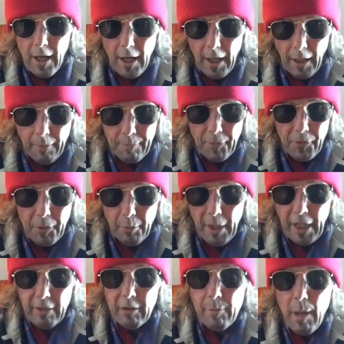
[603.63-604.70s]
the
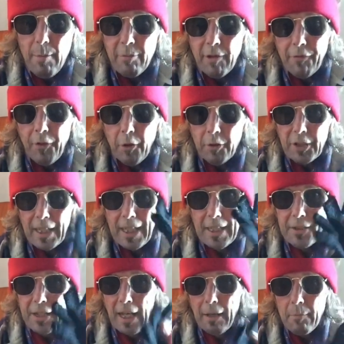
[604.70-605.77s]
way I remember it, folks,
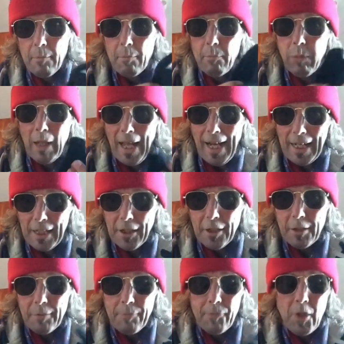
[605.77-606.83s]
is that
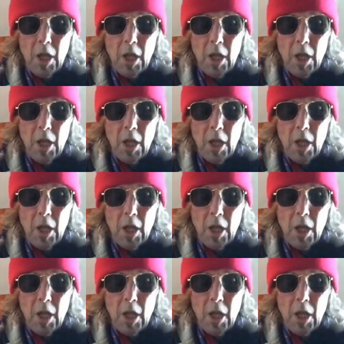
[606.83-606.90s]
black